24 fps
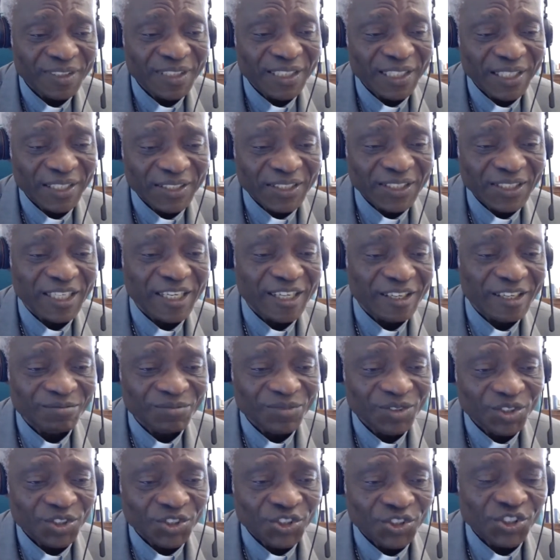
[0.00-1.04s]
Islam,
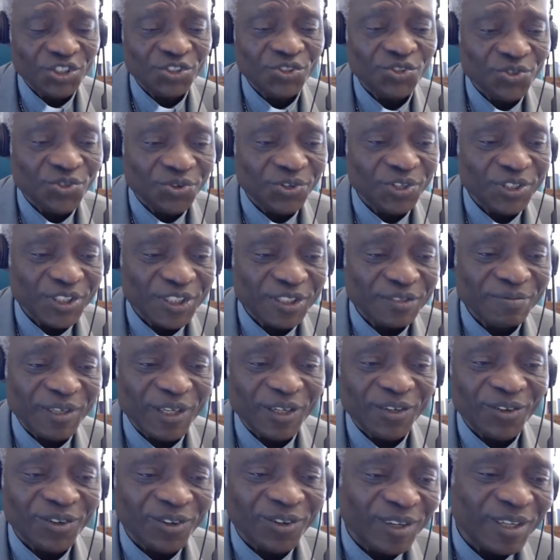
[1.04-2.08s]
Shintoism,
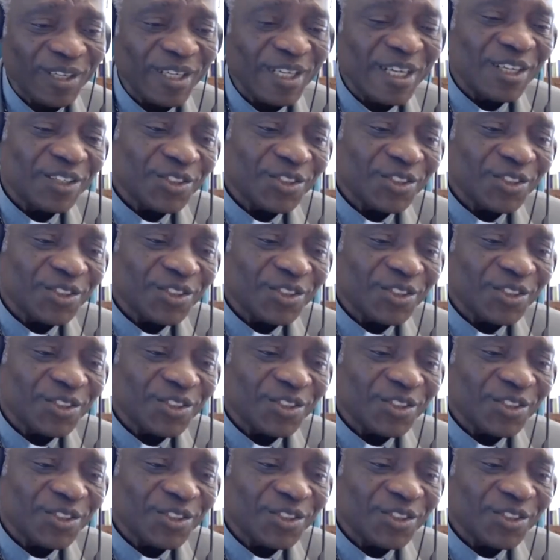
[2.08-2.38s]
and all.